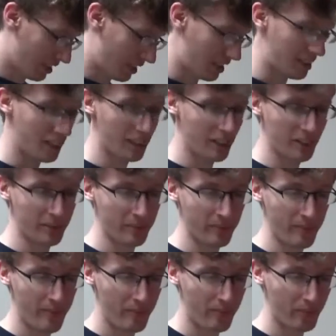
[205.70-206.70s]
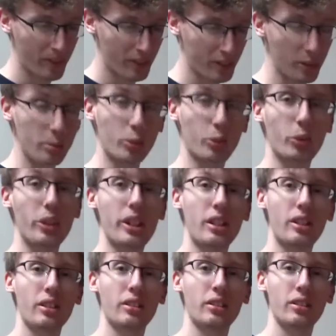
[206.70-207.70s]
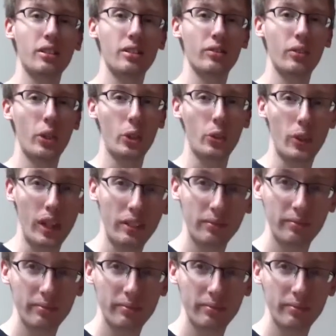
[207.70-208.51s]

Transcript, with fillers: And then some Greek vinaigrette.